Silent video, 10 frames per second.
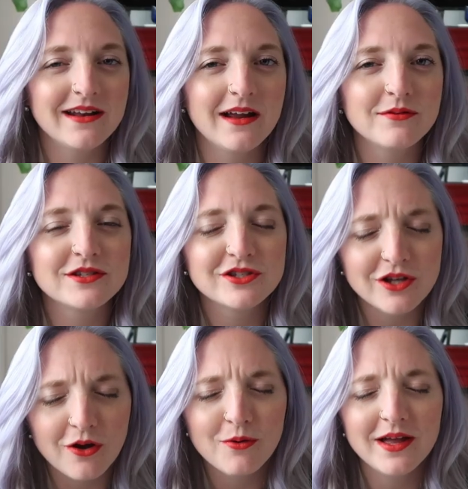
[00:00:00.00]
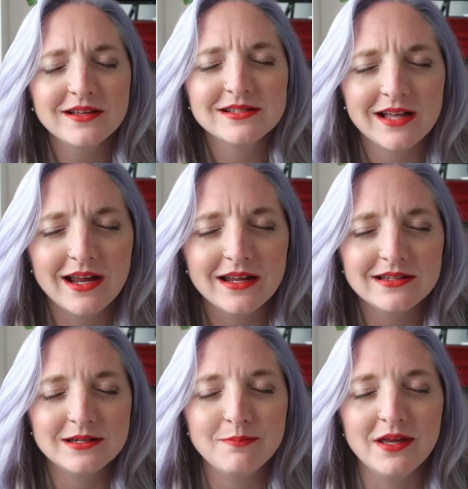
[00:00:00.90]
And I was so
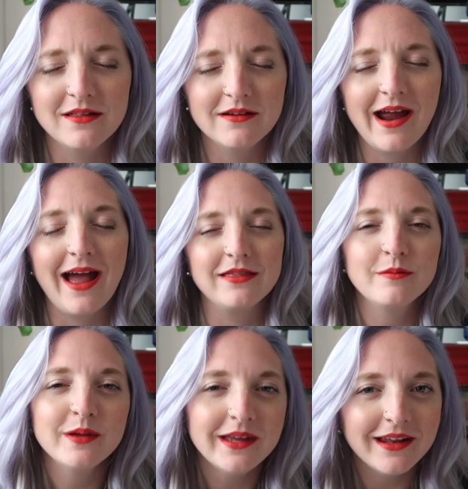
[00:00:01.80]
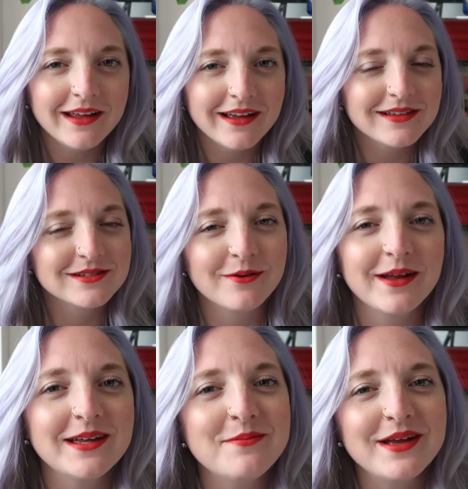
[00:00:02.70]
excited to be there at the beginning so
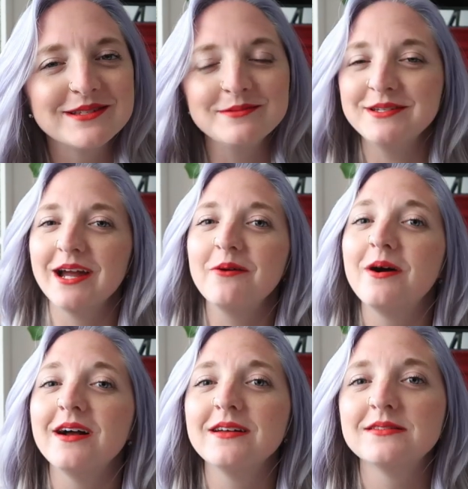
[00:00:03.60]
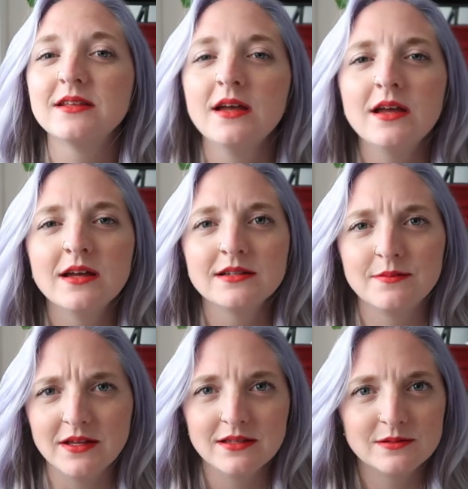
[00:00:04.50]
I can make some D I Ys
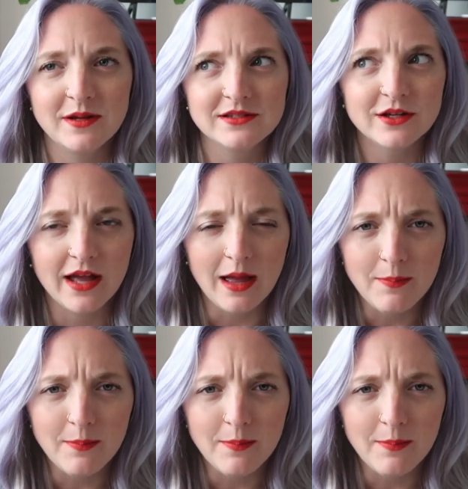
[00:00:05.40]
to make the space look